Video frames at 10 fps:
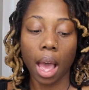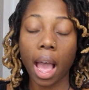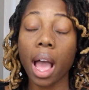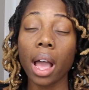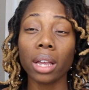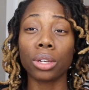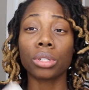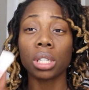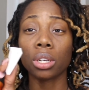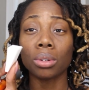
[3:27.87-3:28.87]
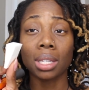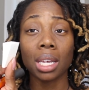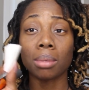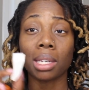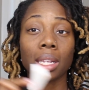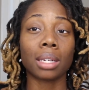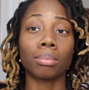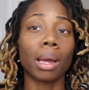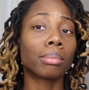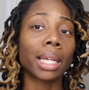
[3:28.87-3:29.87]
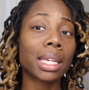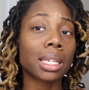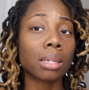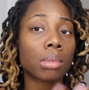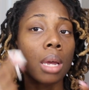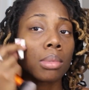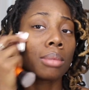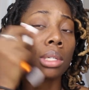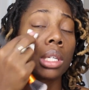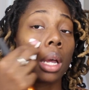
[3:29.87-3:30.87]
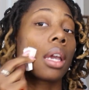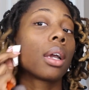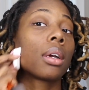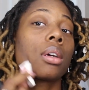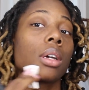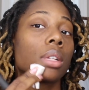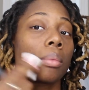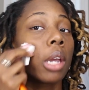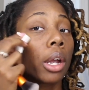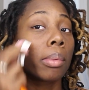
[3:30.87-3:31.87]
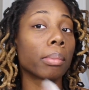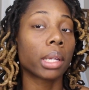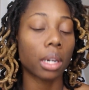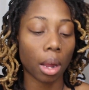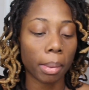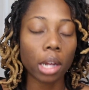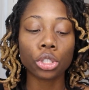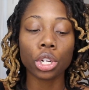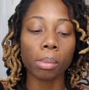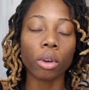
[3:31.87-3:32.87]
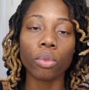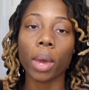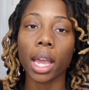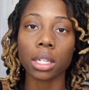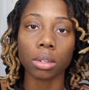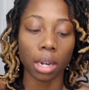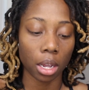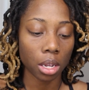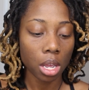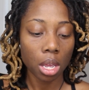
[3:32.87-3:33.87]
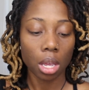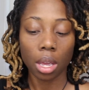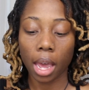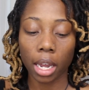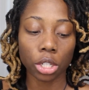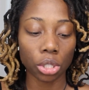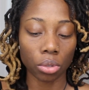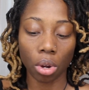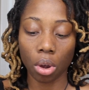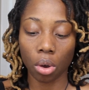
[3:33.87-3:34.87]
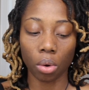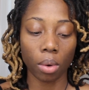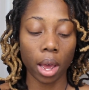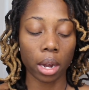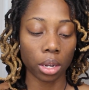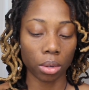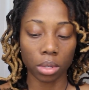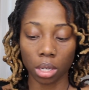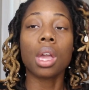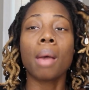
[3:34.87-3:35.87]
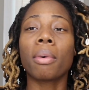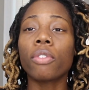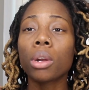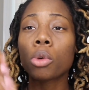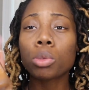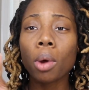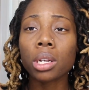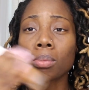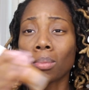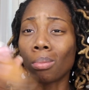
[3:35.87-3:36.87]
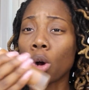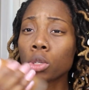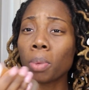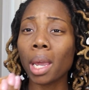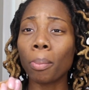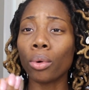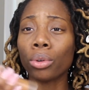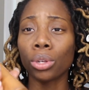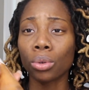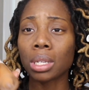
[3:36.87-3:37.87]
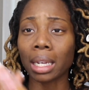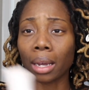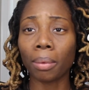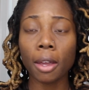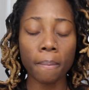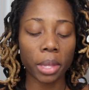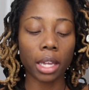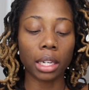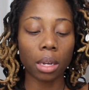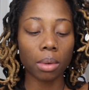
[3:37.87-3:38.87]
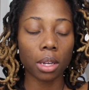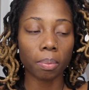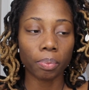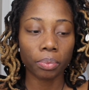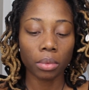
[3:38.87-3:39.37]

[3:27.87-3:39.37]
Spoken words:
I usually use these because I'm lazy sometimes and I'm just like, let me hurry up and blend it out. But I'll show you both ways so that I guess you know how to use it. But for the most part, most people use liquid, and liquid